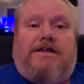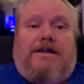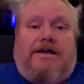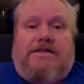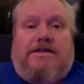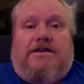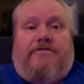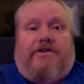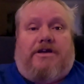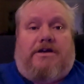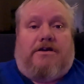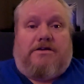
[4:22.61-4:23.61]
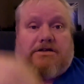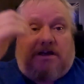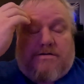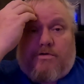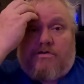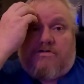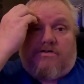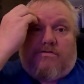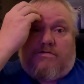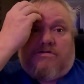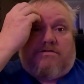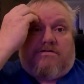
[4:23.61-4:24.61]
night TV because that's what's
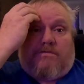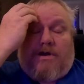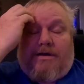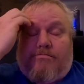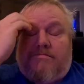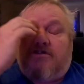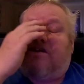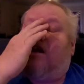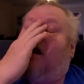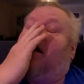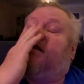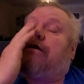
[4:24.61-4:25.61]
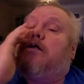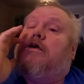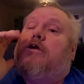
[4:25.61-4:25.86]
going to happen tonight.